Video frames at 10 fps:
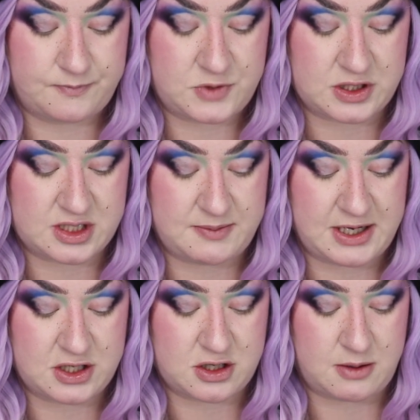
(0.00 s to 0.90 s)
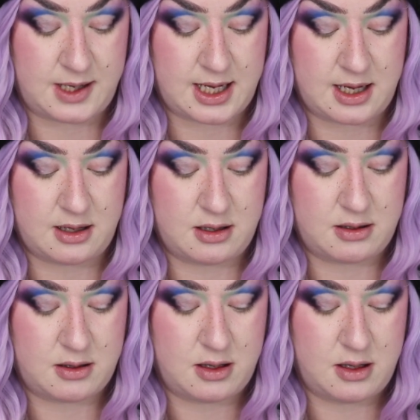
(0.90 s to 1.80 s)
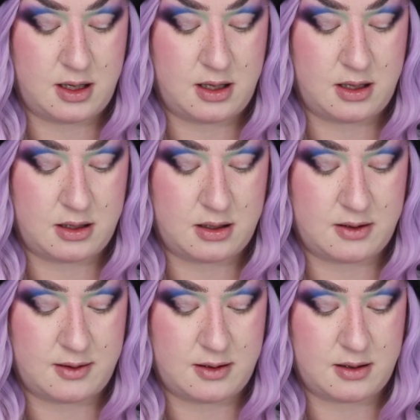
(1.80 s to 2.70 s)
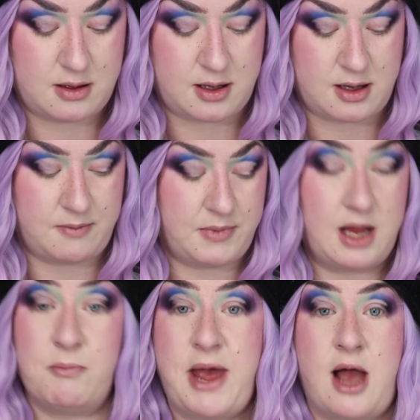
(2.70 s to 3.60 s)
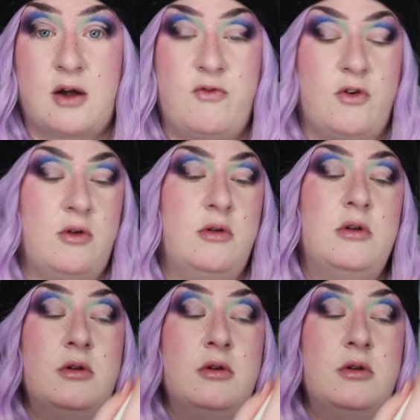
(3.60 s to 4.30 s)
just to make sure we get impactful,